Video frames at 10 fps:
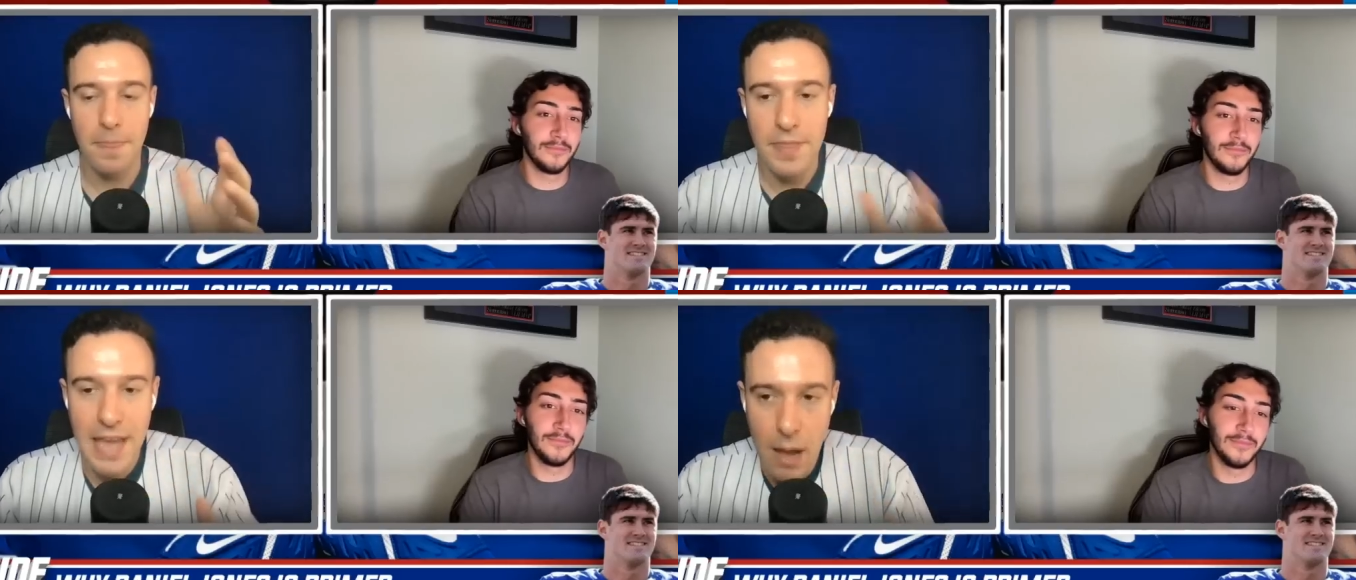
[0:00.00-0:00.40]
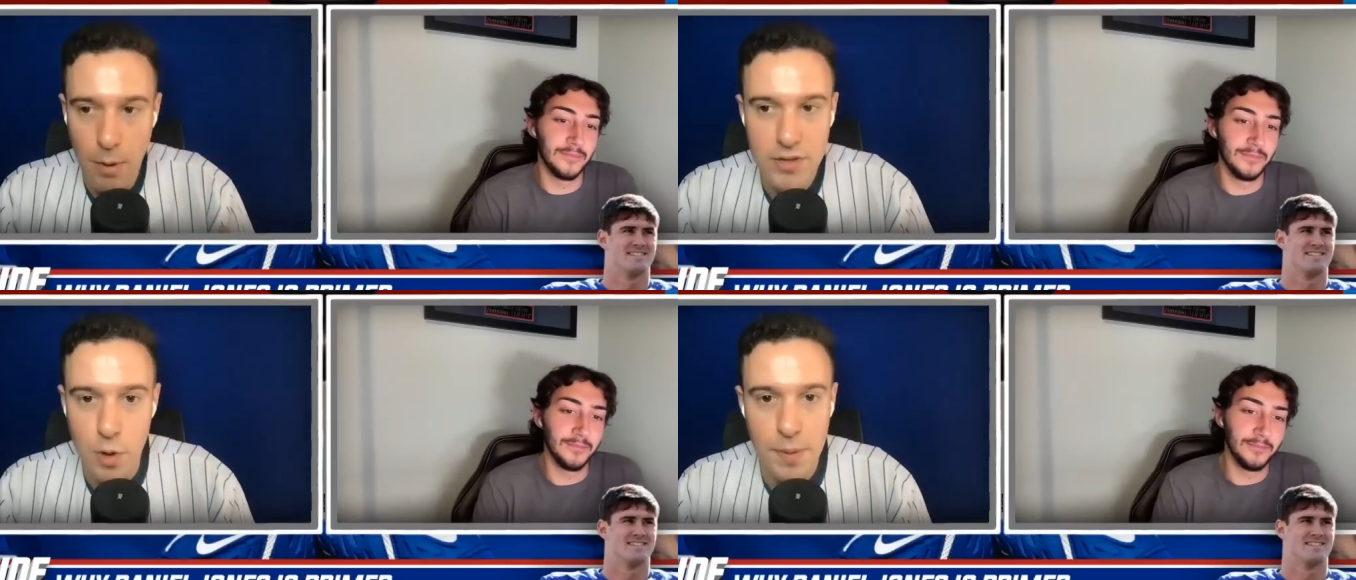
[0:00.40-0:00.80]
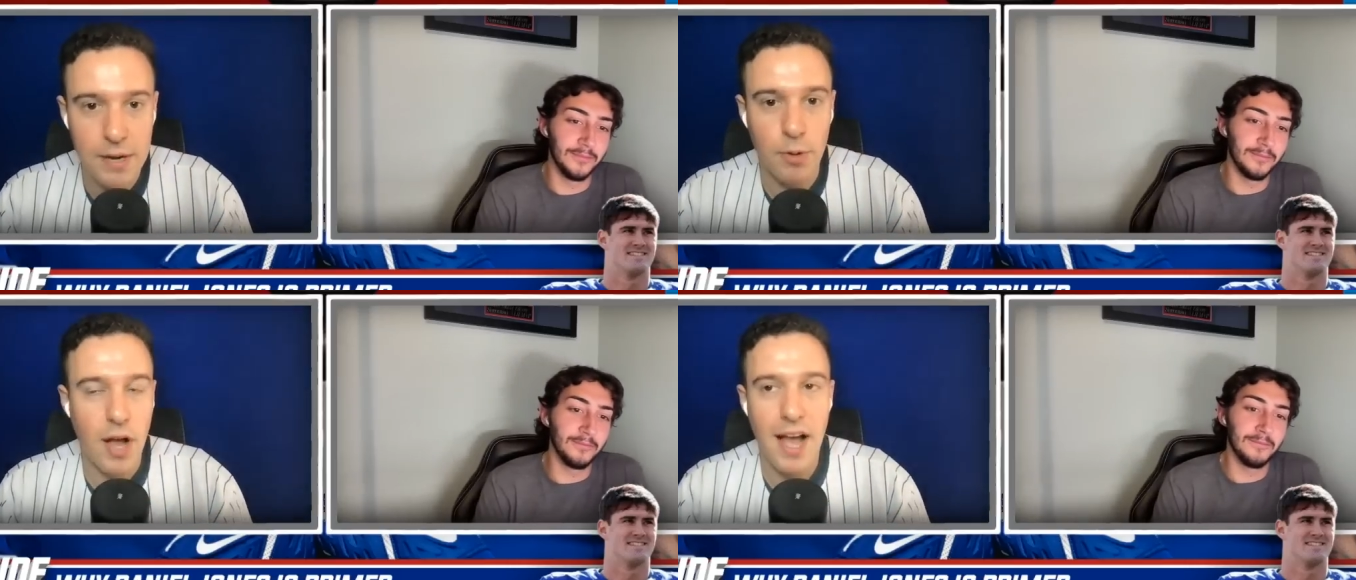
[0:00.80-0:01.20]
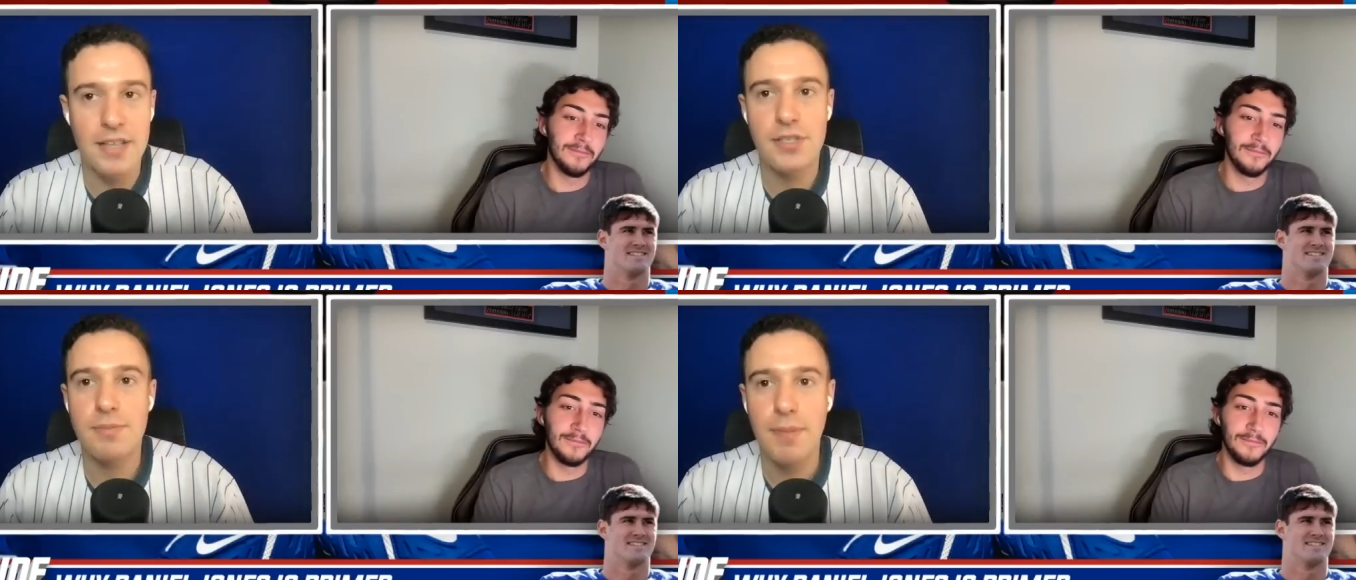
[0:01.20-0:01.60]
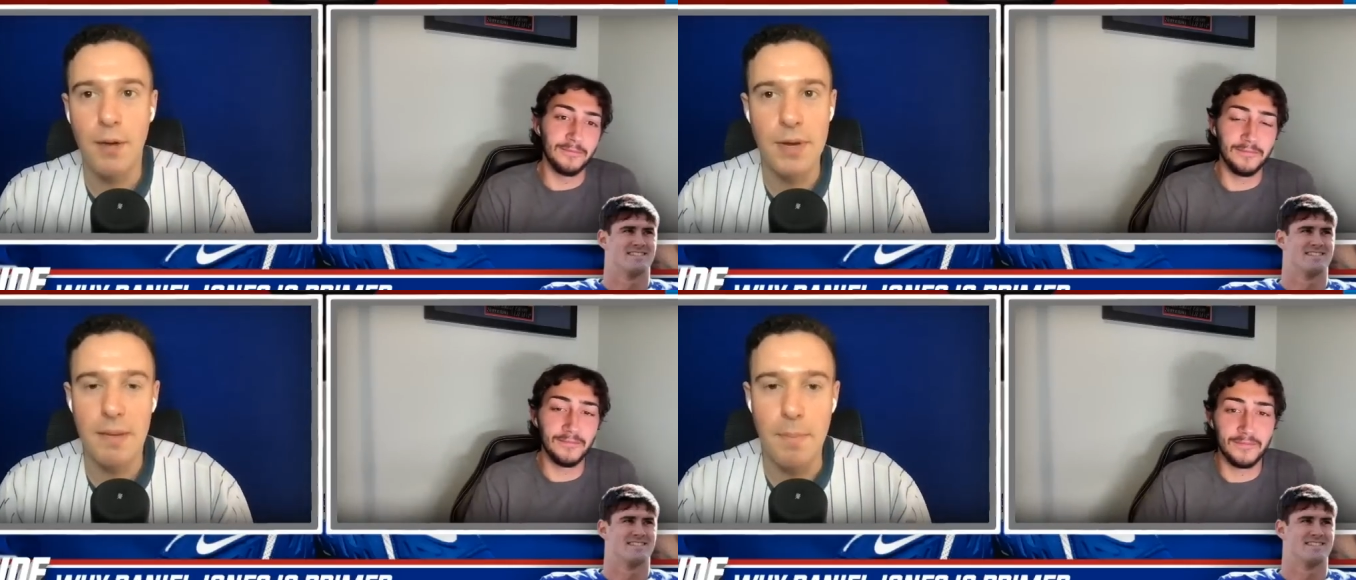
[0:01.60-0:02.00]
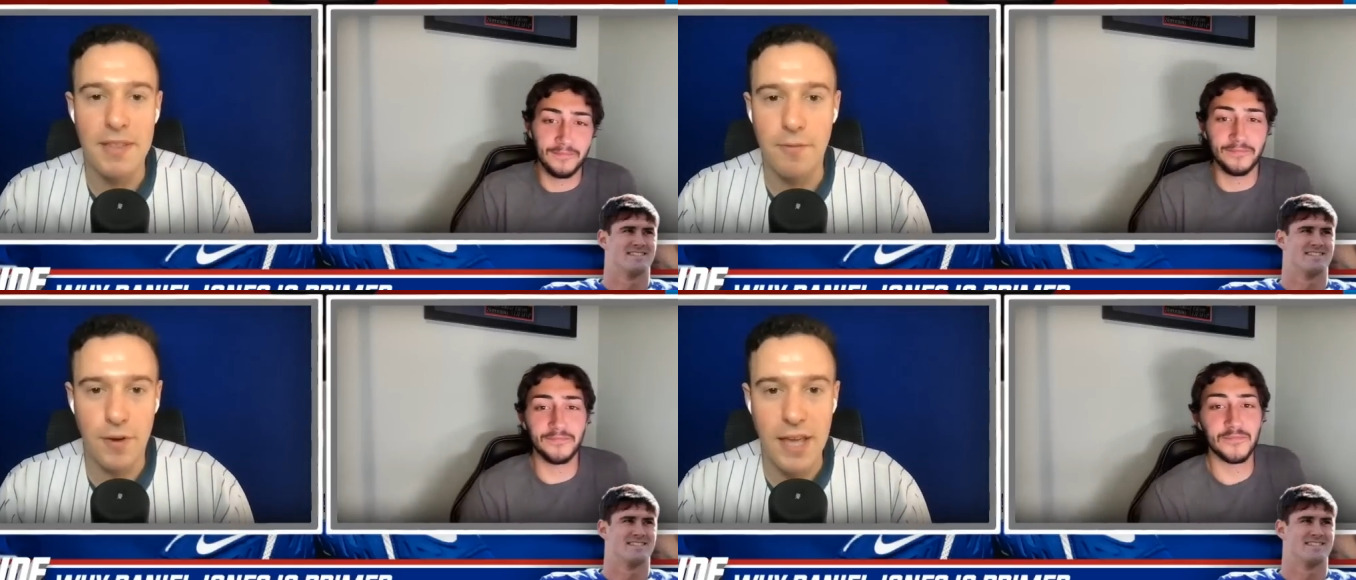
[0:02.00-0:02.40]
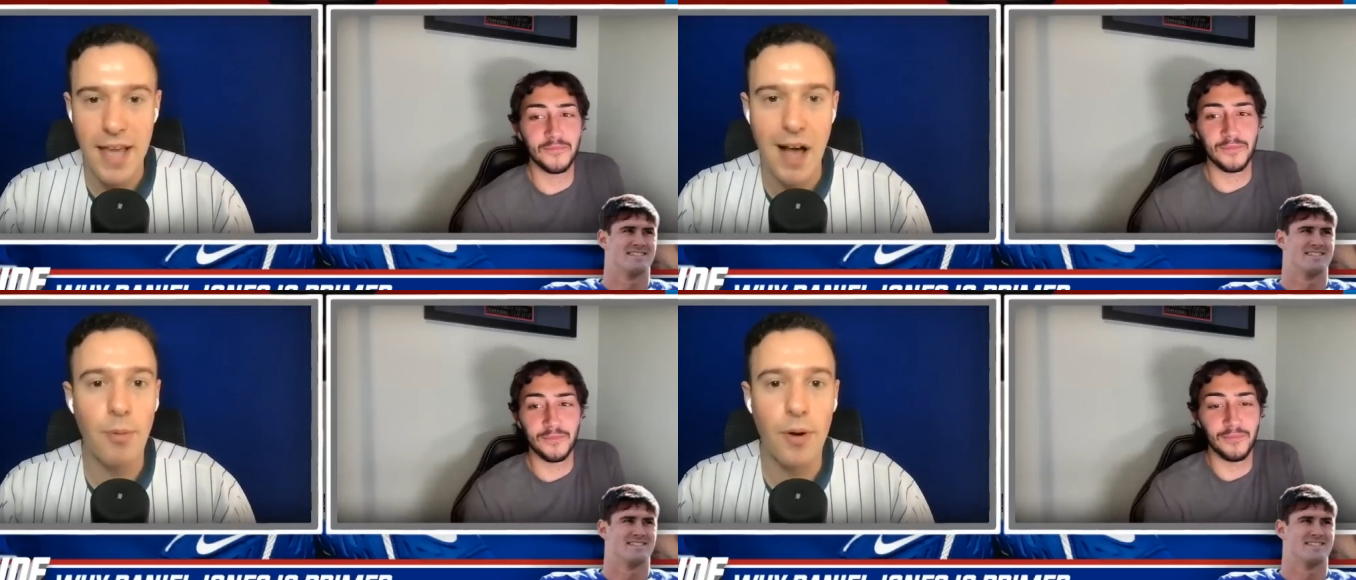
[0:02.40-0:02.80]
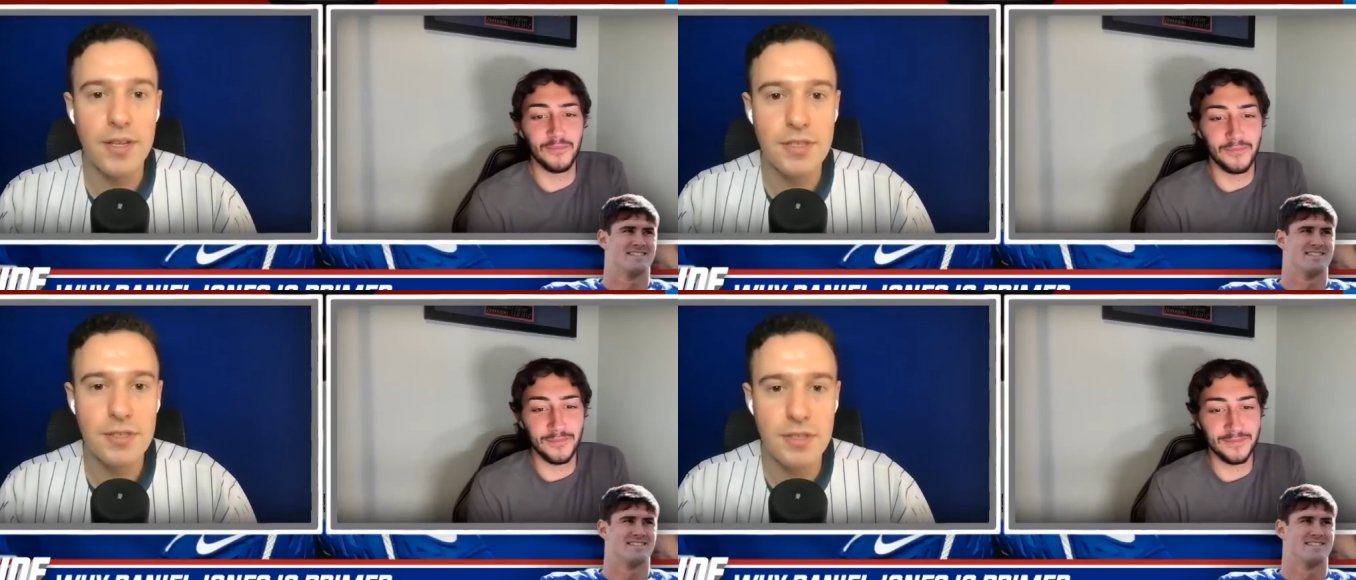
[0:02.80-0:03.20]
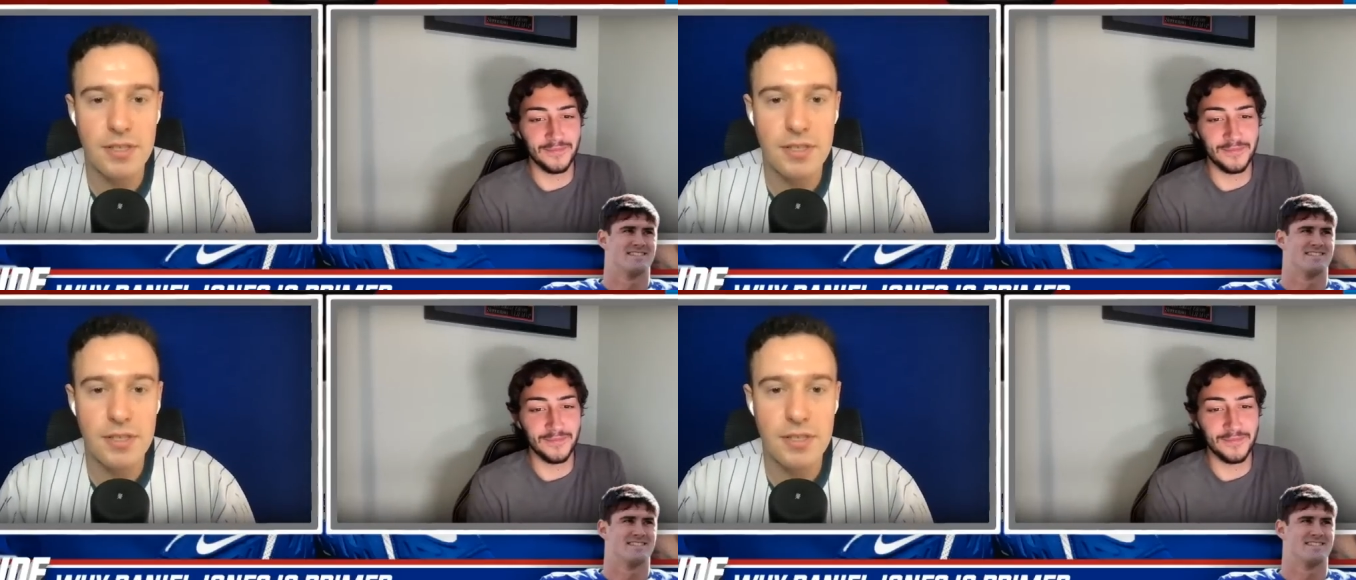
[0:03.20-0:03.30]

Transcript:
Speaker 1: The Cowboys are beatable, guys. Like, we can beat the freaking Cowboys.